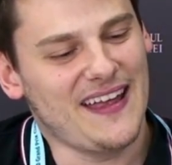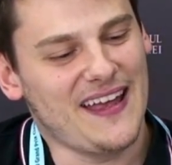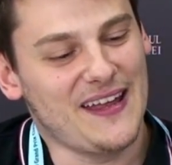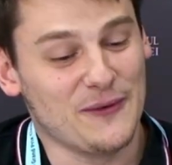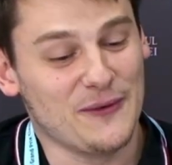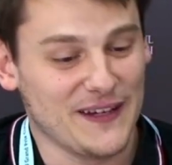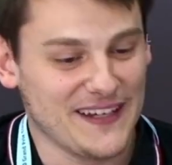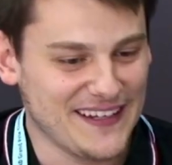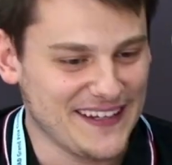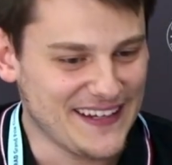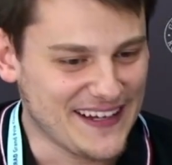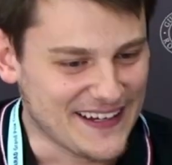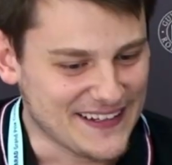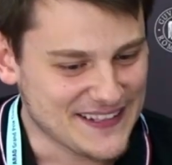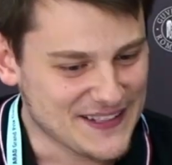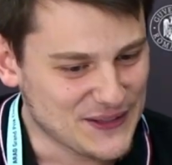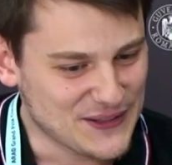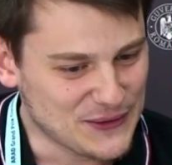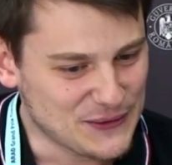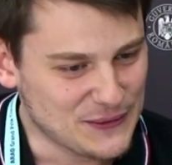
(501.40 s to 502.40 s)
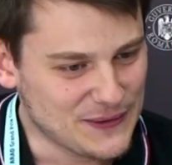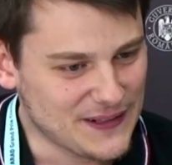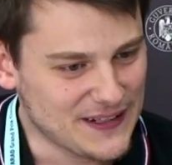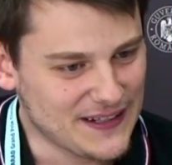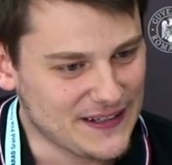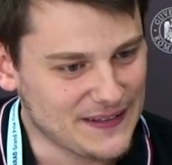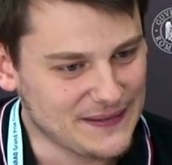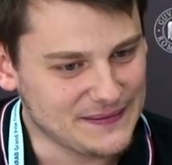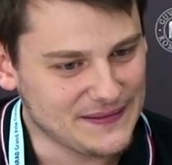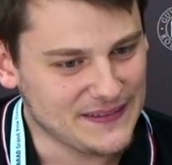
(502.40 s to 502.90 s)
Anyway, yeah.
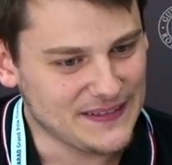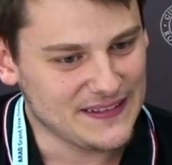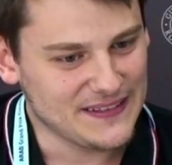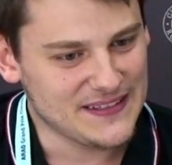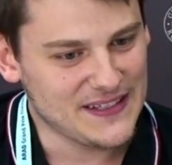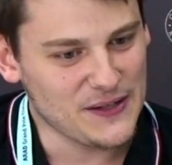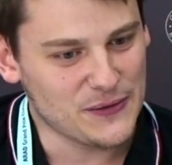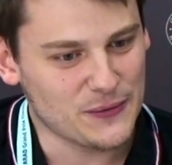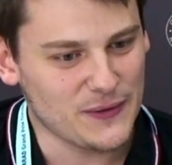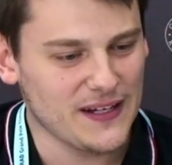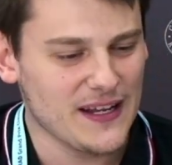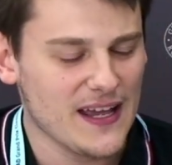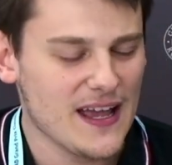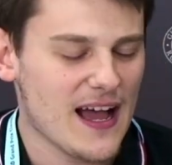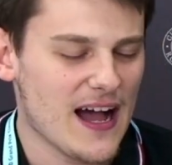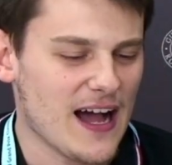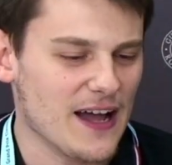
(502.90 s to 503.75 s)
So c3,